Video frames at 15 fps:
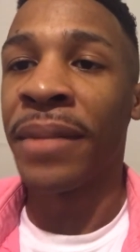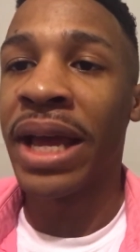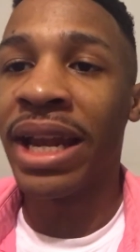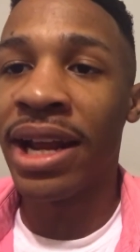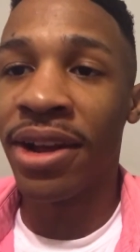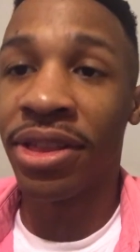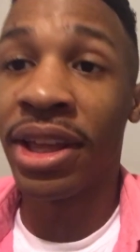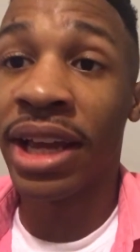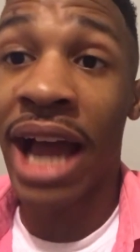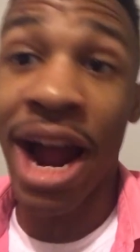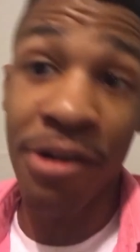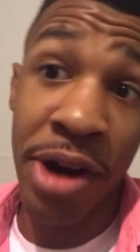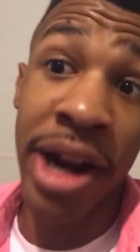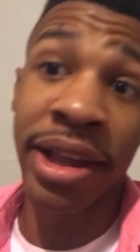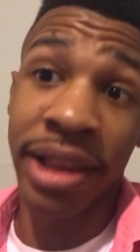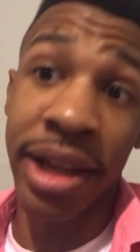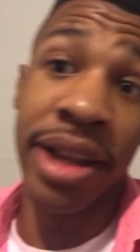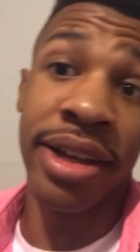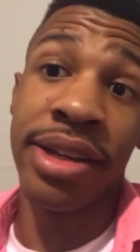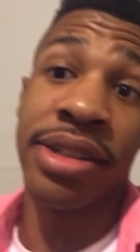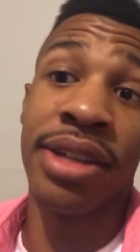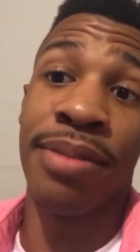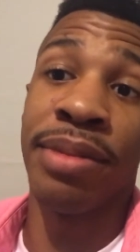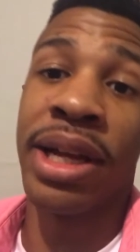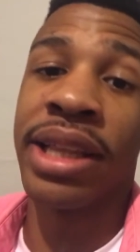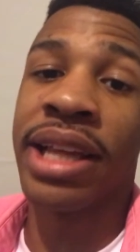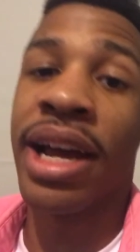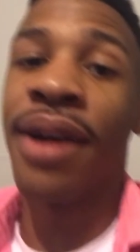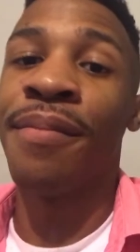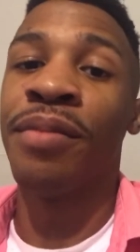in their thing. Ironically, it is something
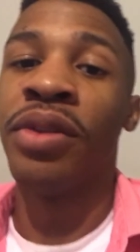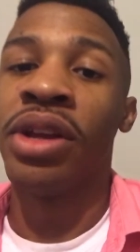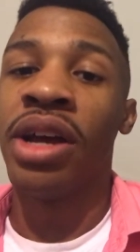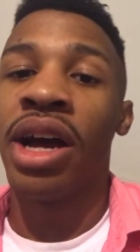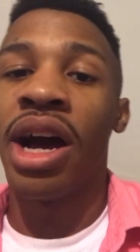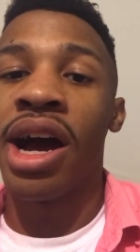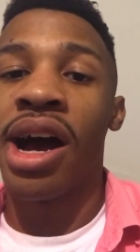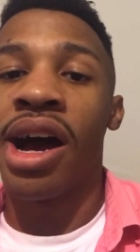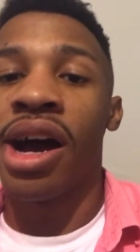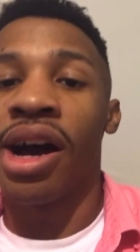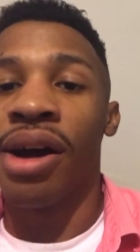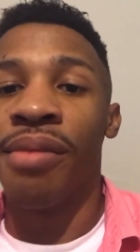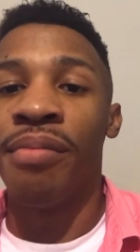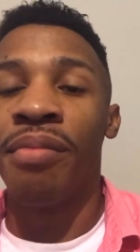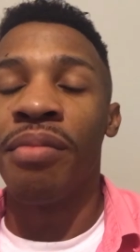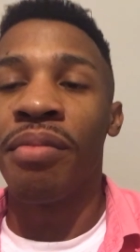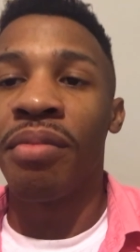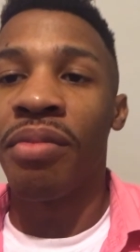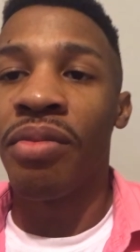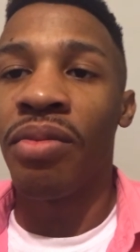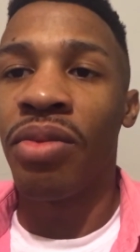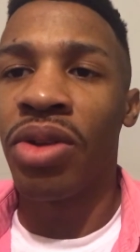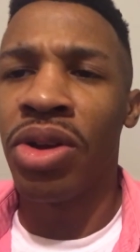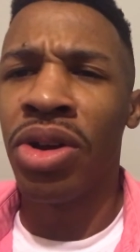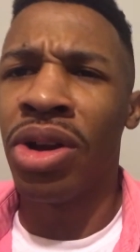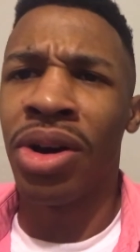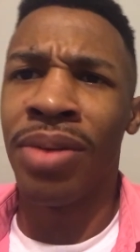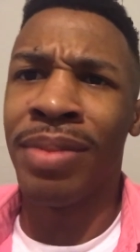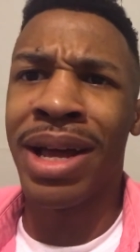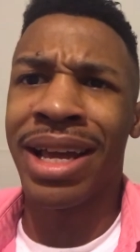like that. You
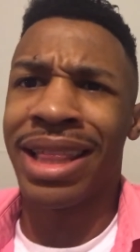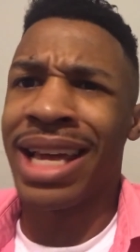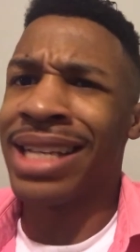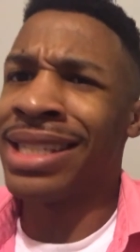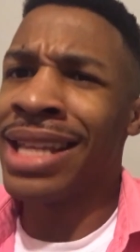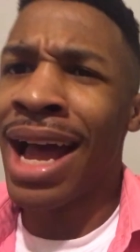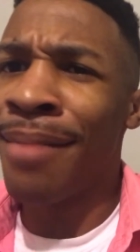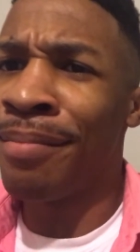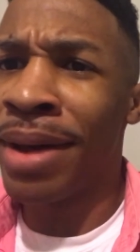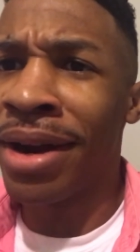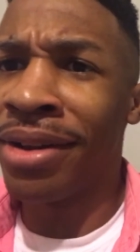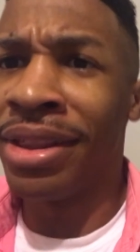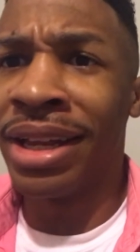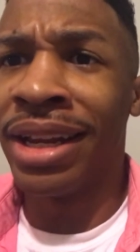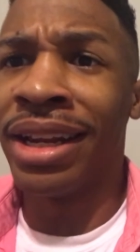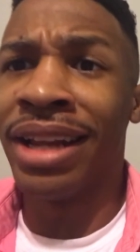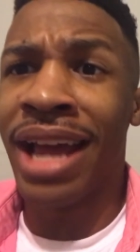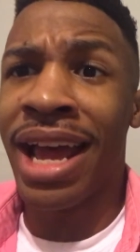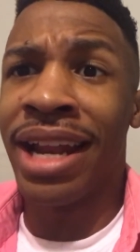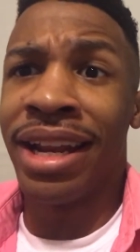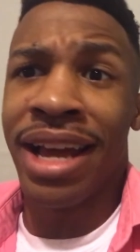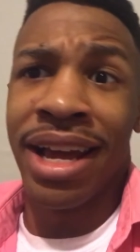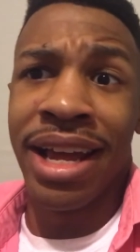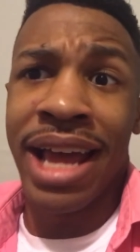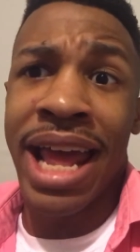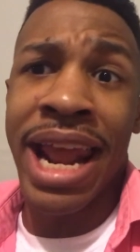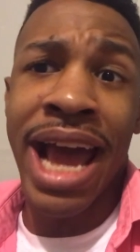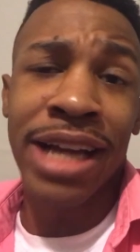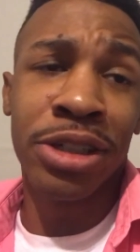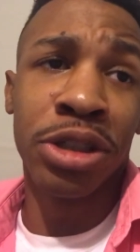know, I'm like, that's not better than an
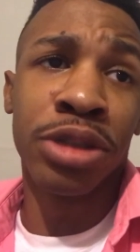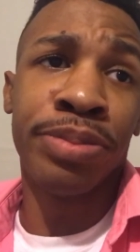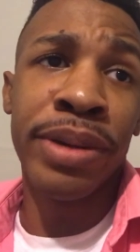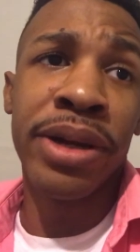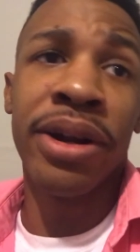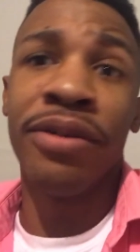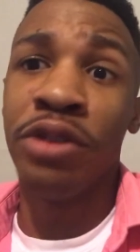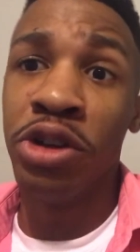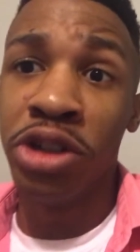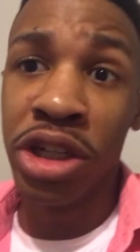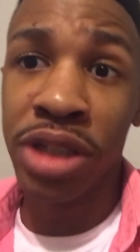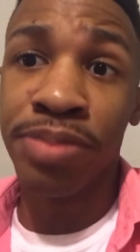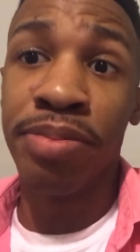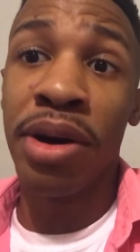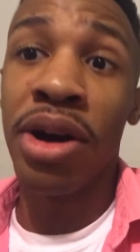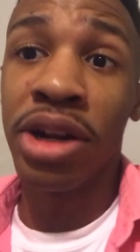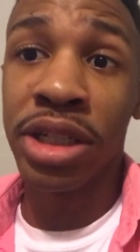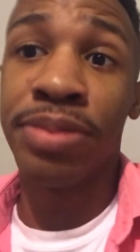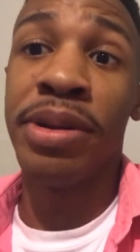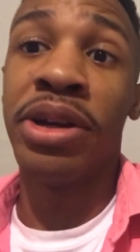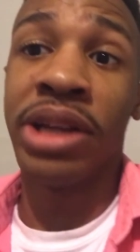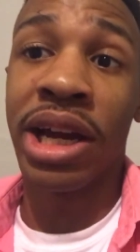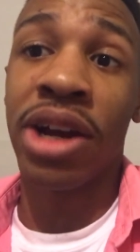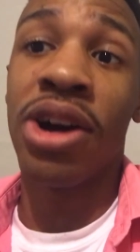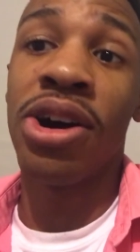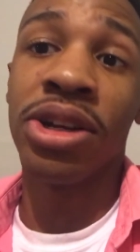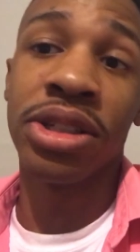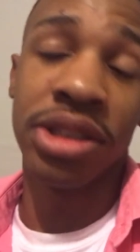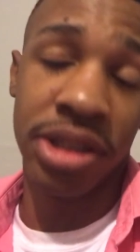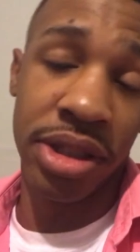actual speaker if you just bought a speaker that
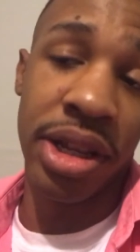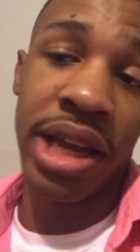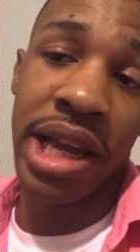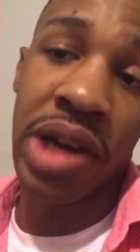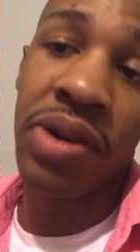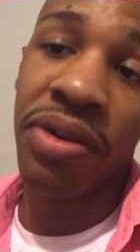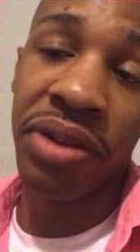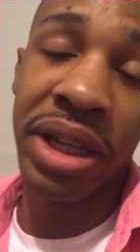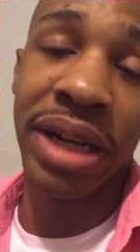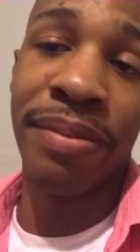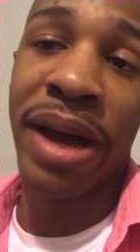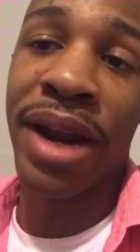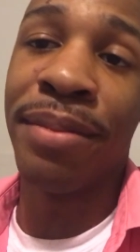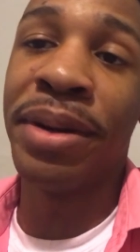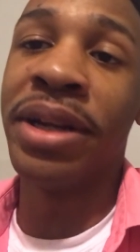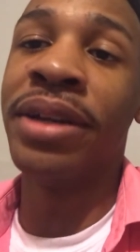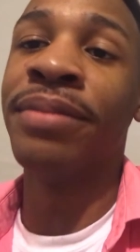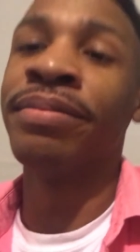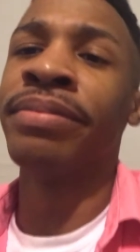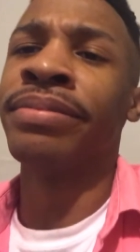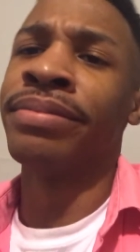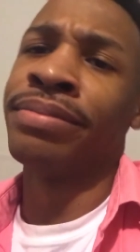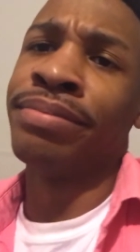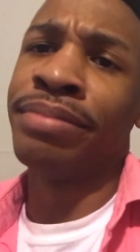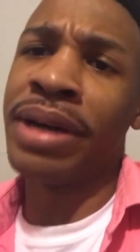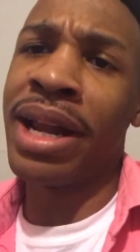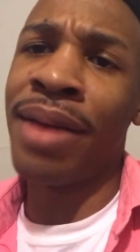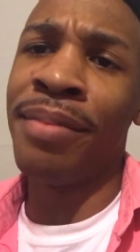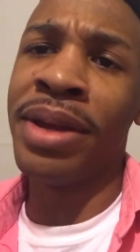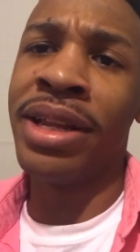costs equivalent amount of money.
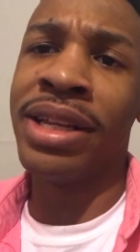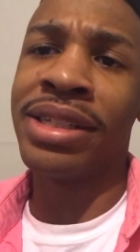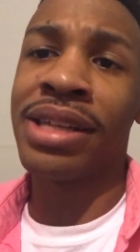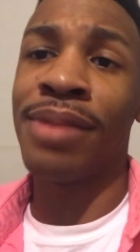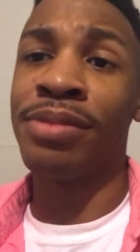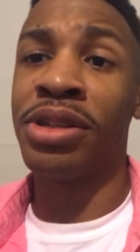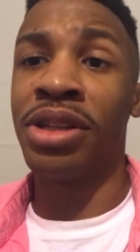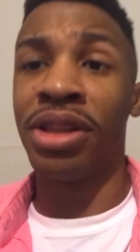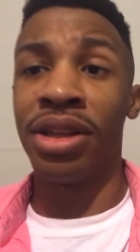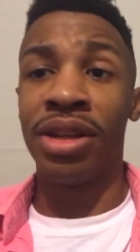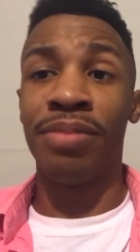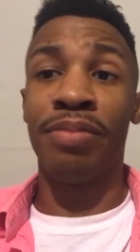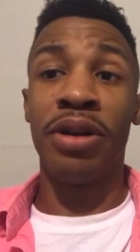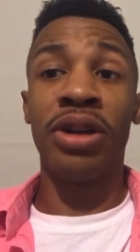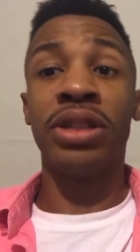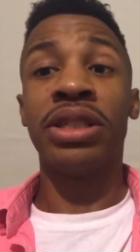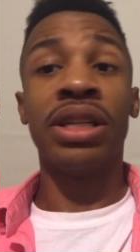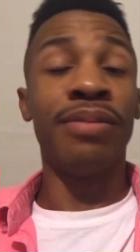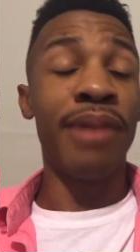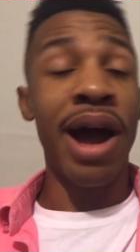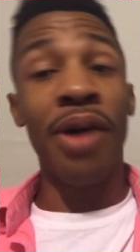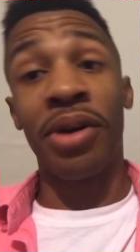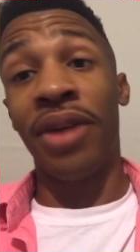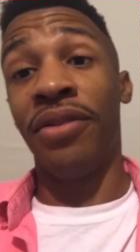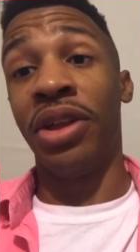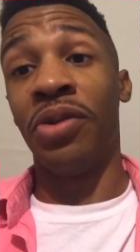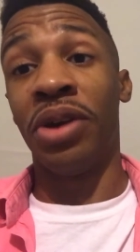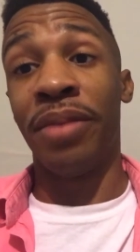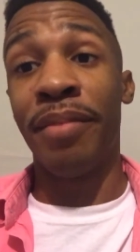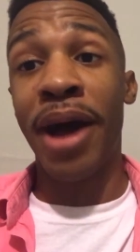But I mean, it's up to the person to buy whatever
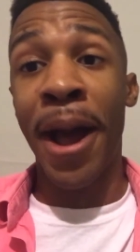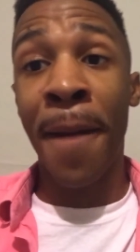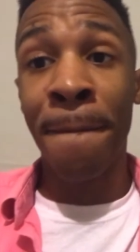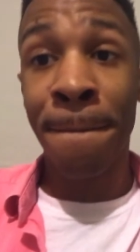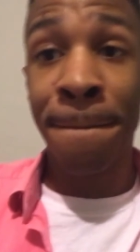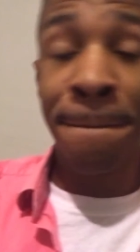they want to buy.